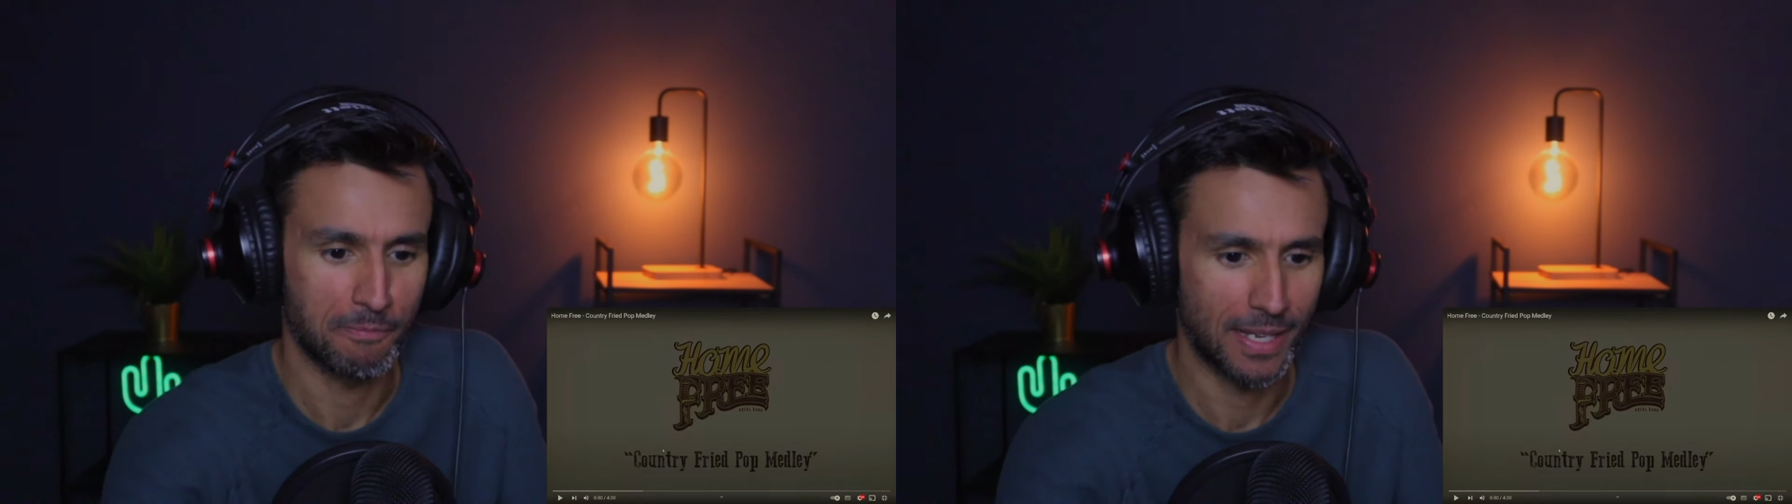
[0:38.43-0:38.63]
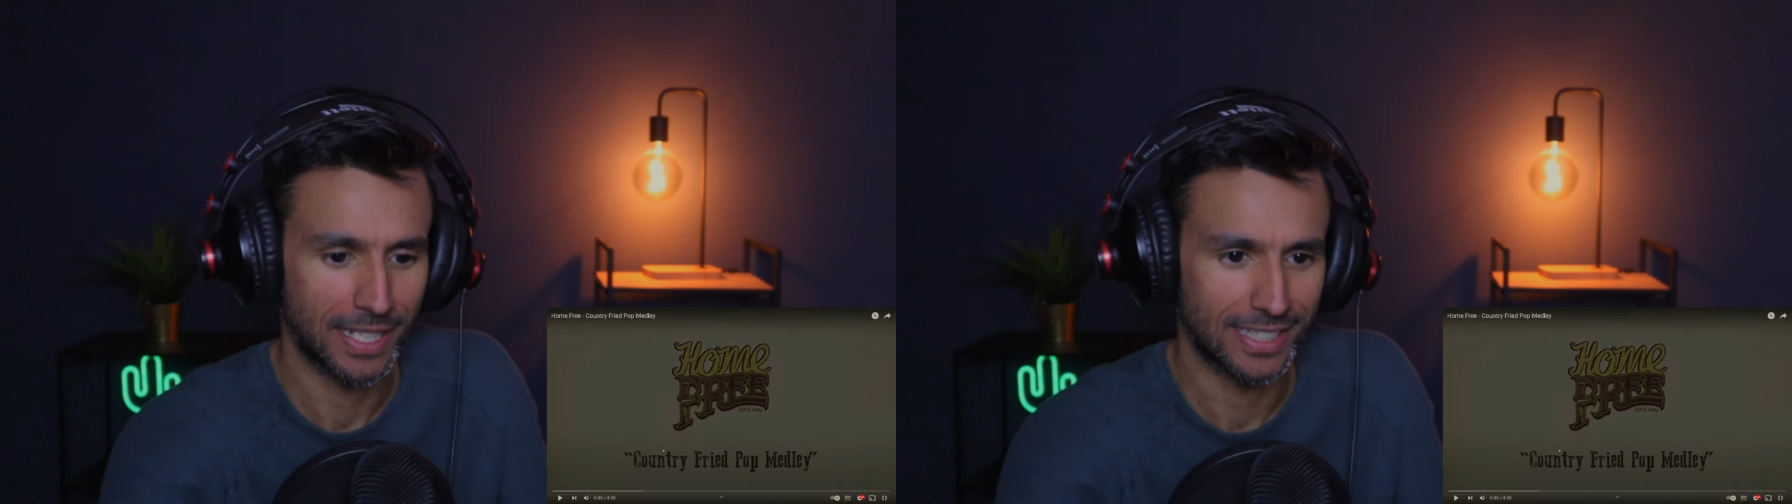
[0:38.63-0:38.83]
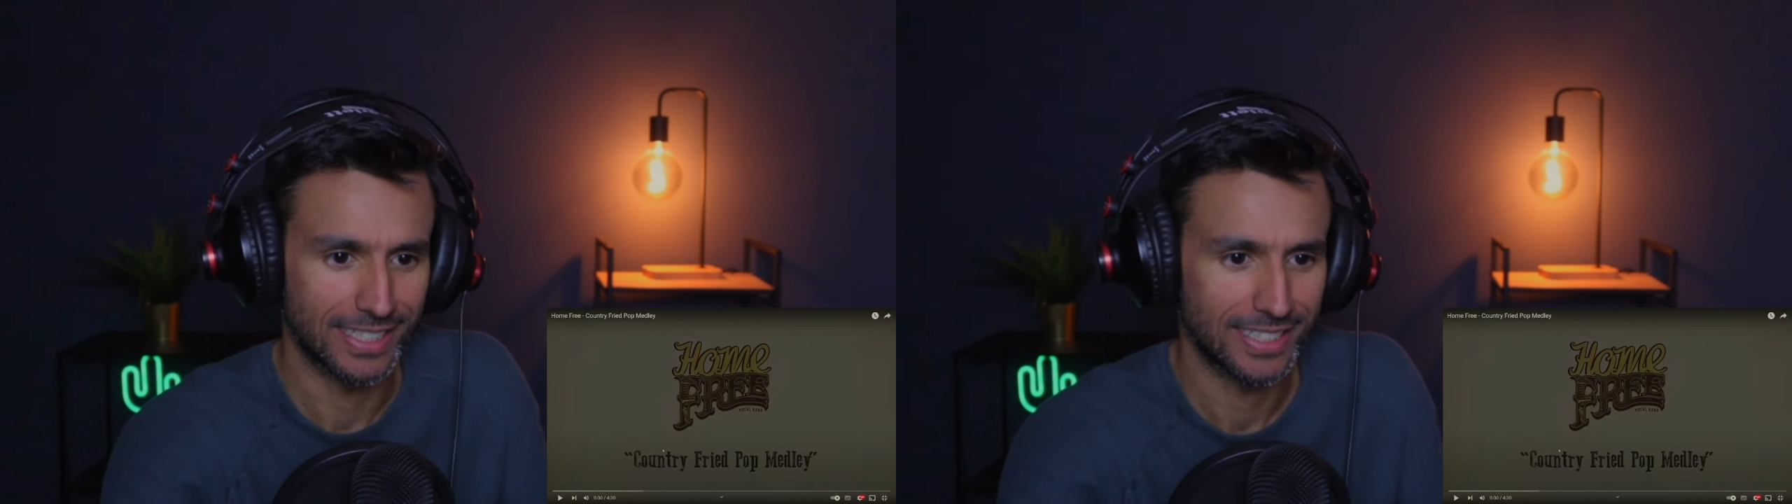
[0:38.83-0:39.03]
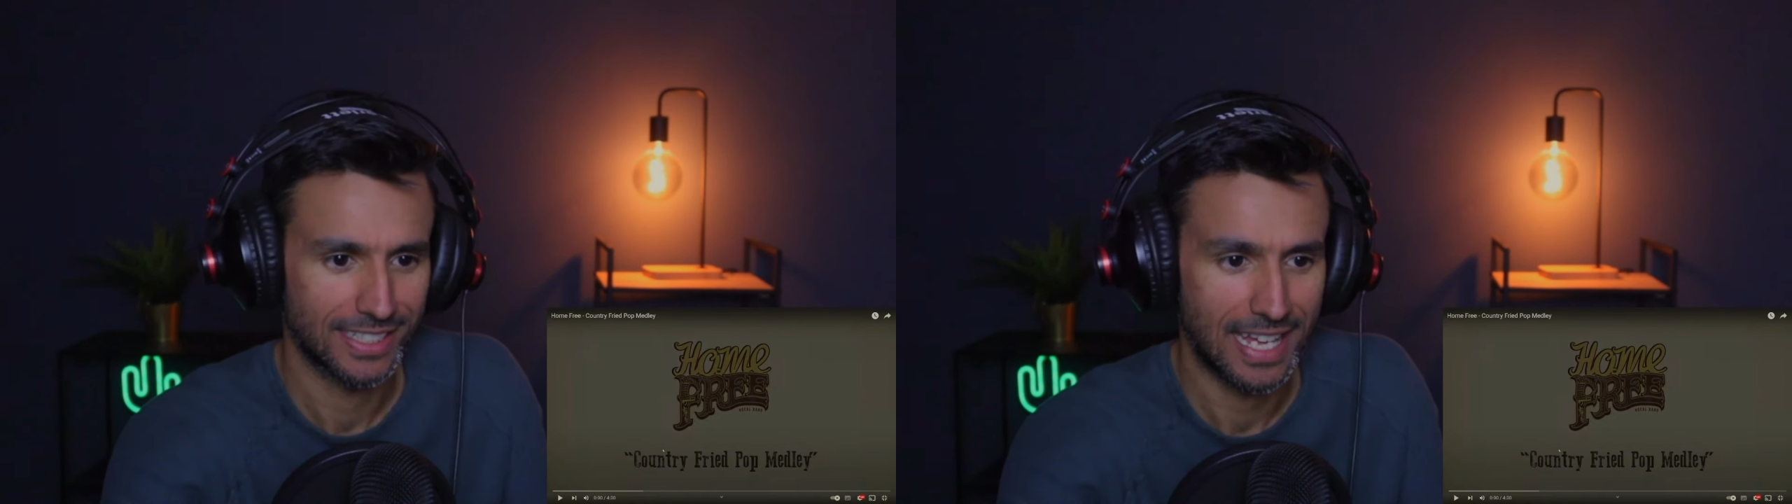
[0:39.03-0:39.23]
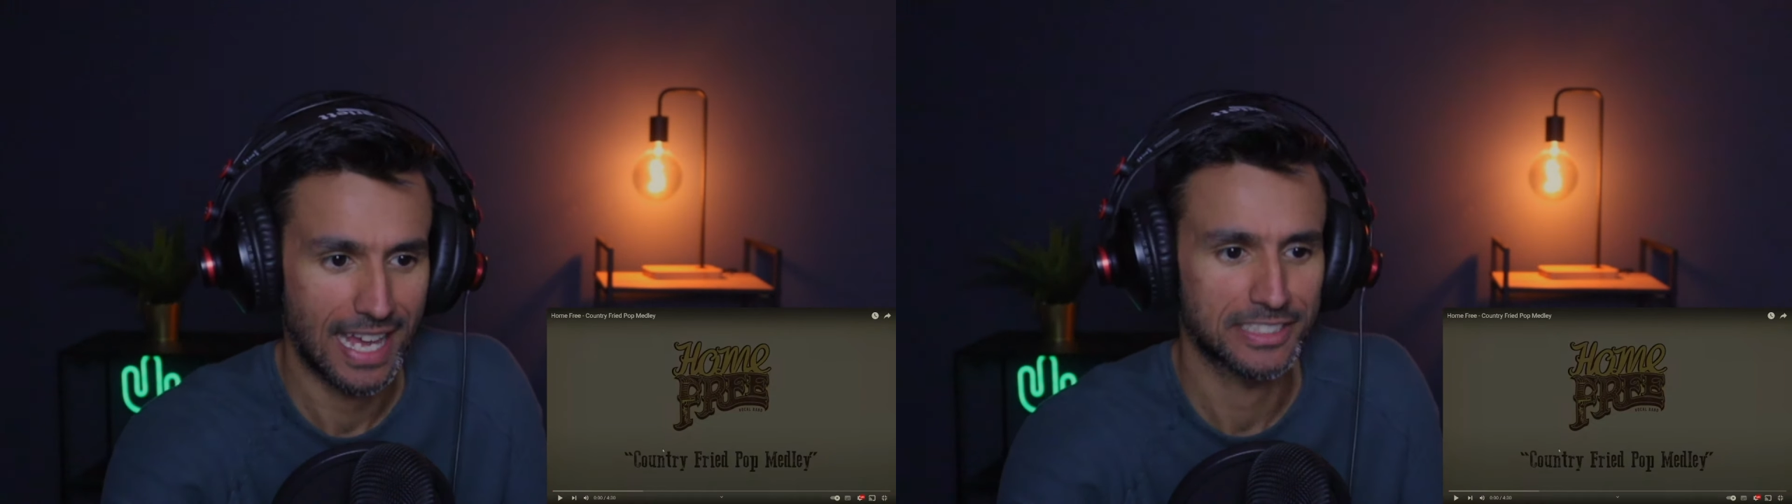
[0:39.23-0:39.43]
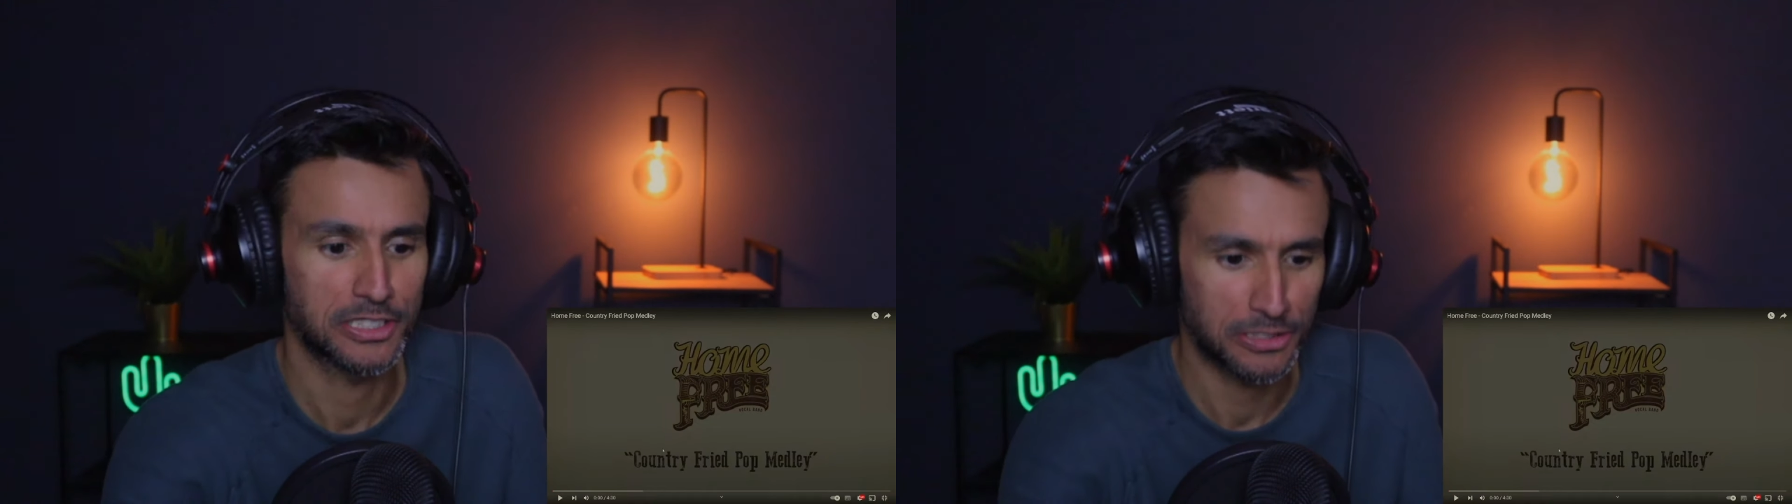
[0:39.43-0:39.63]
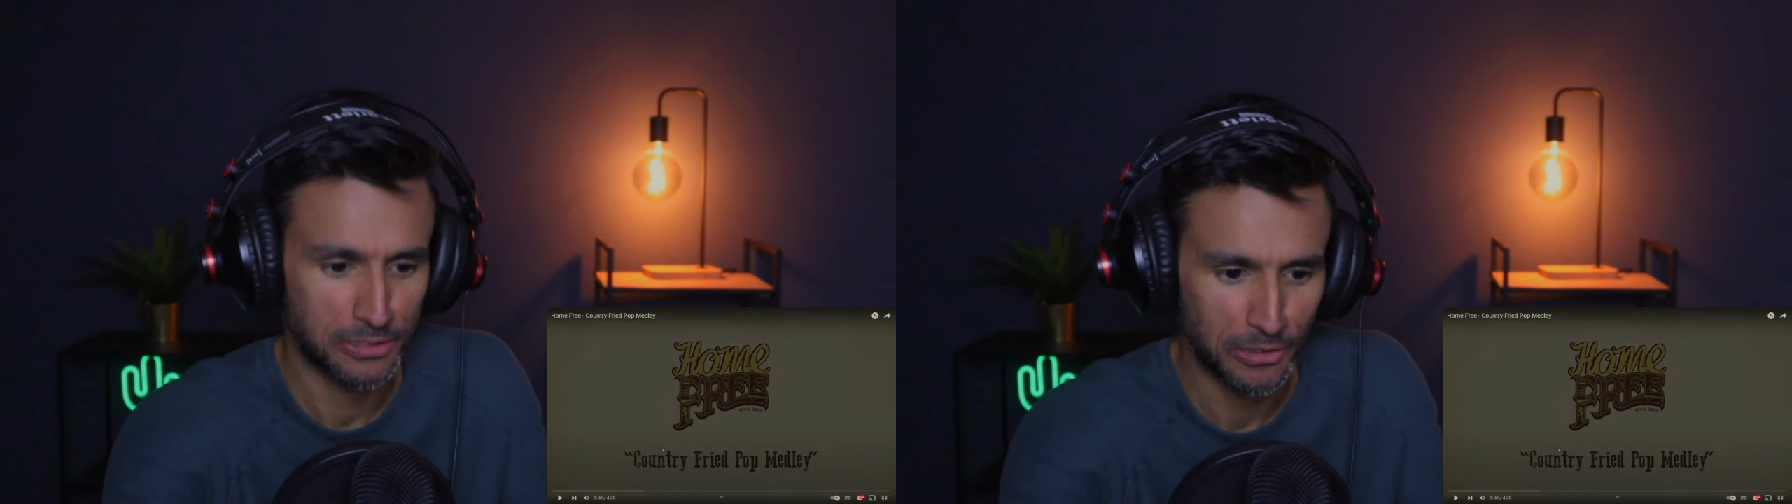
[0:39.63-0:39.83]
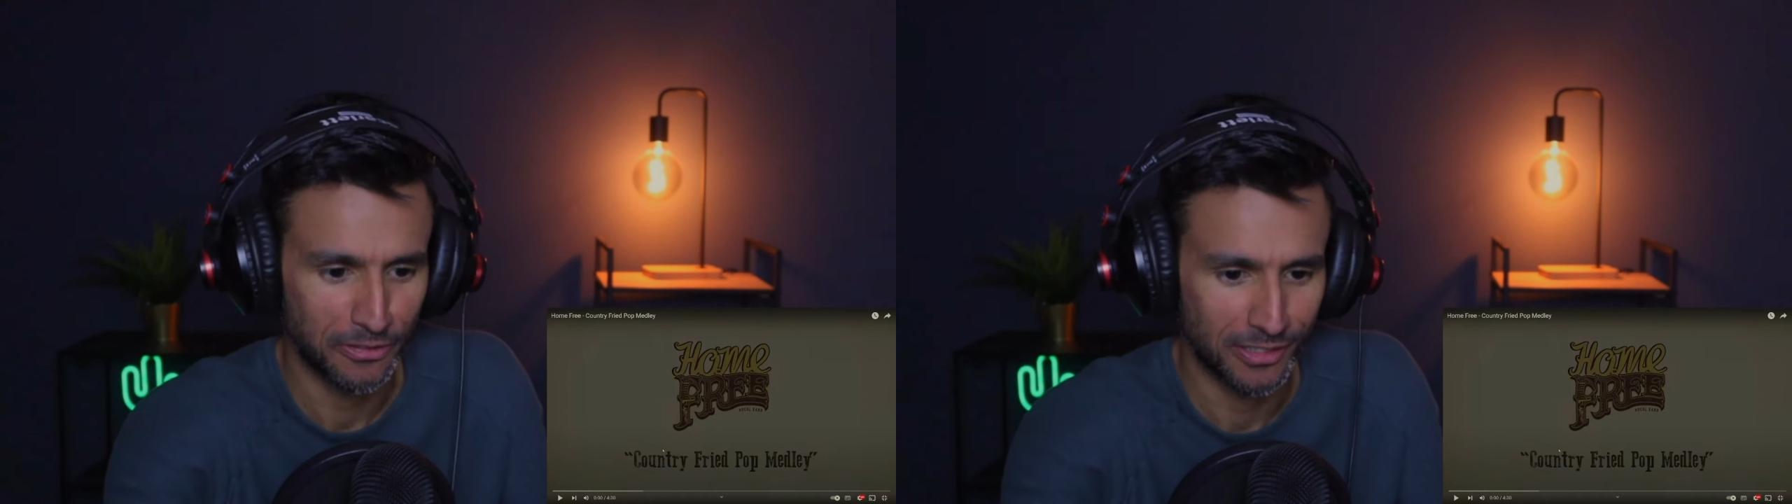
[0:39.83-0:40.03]
Medley has in
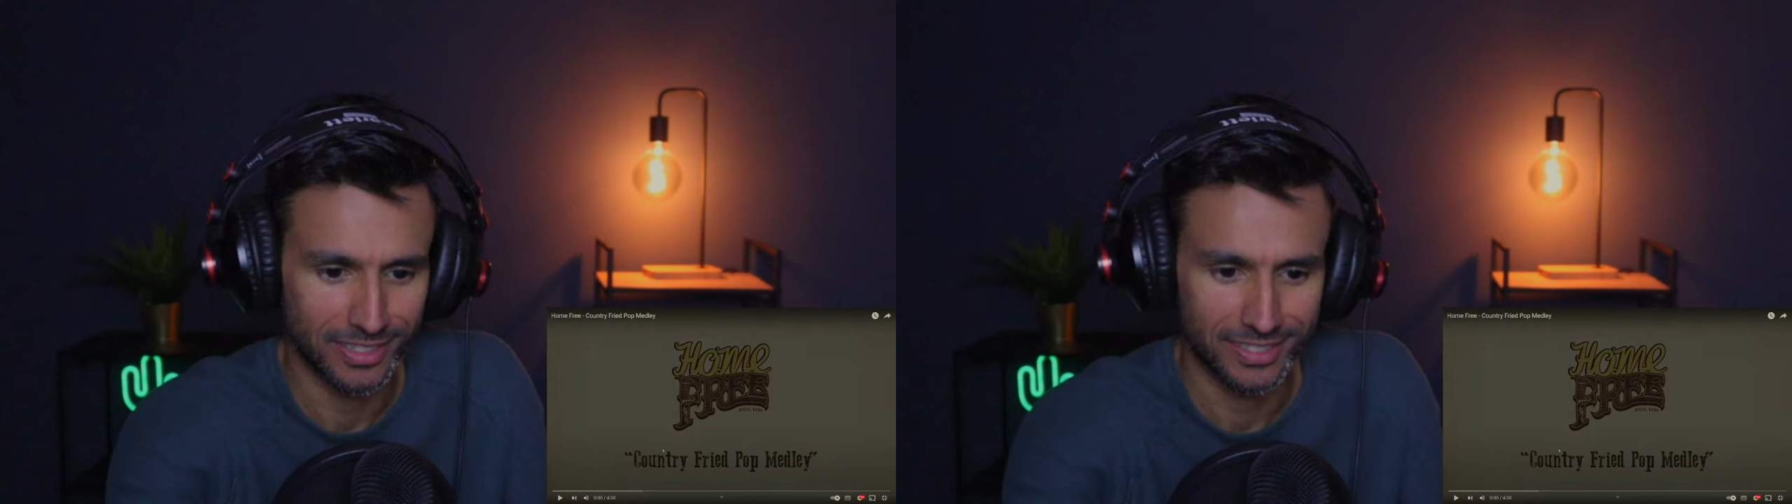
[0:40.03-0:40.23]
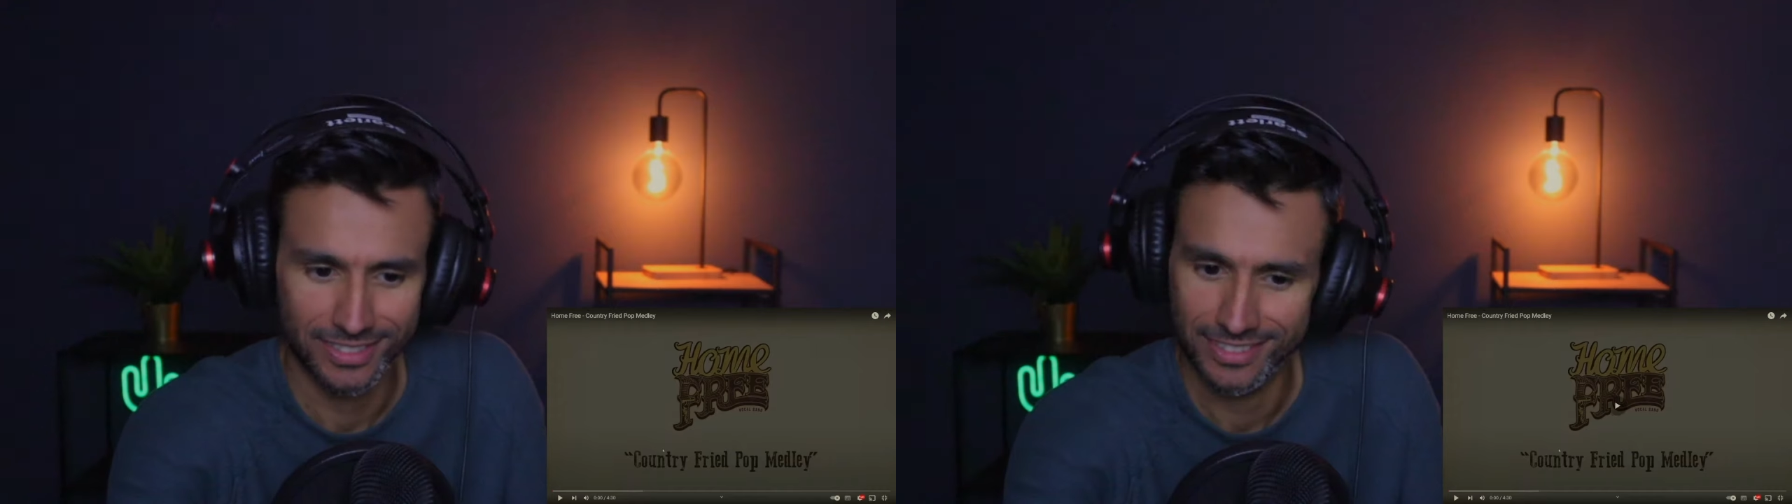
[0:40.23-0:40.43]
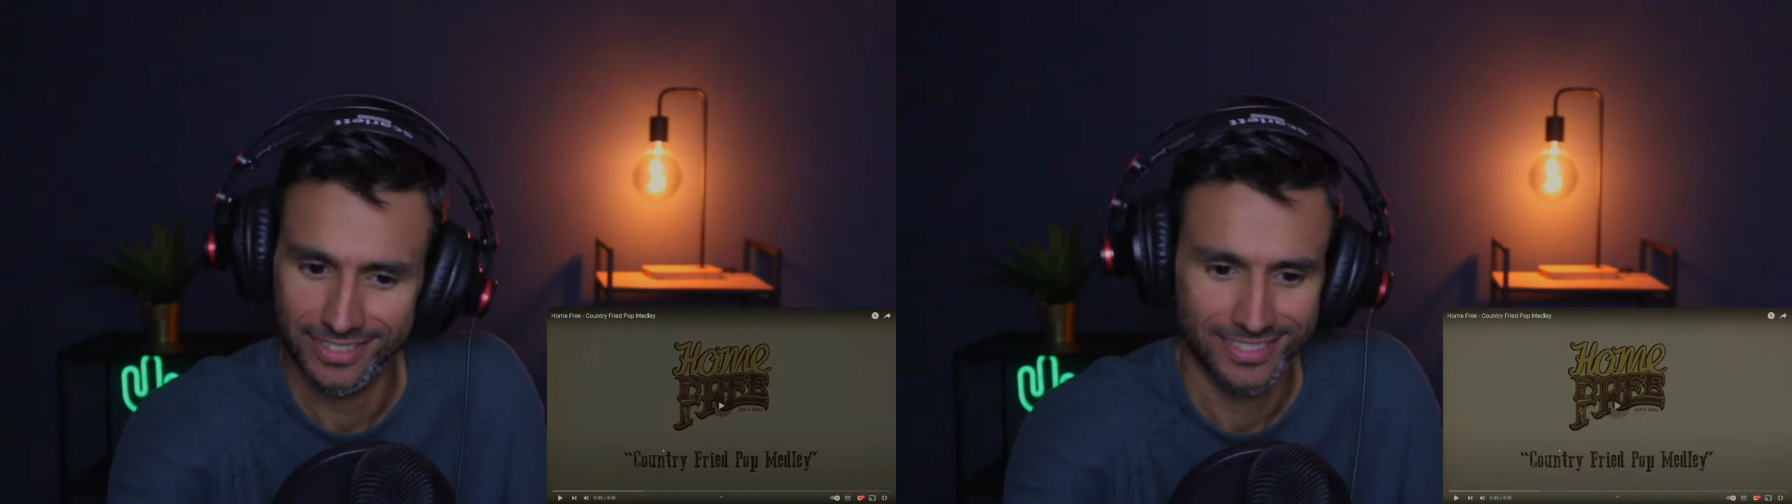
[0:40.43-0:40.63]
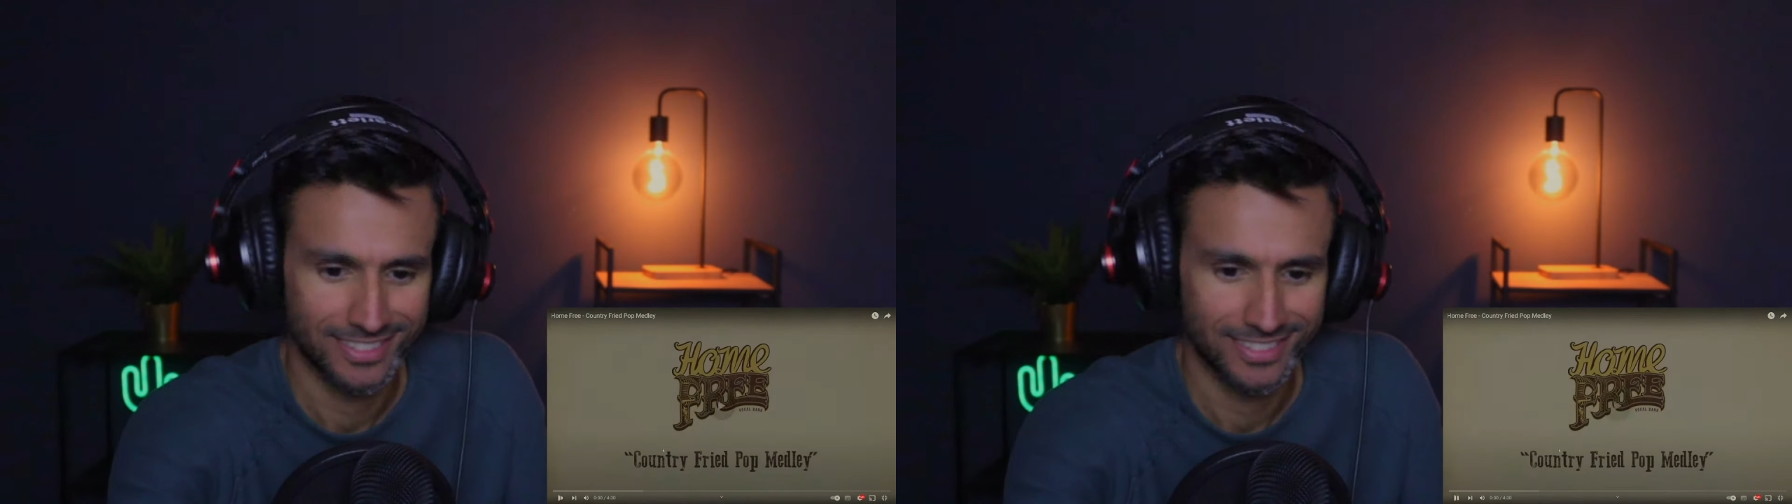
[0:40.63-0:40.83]
store for us.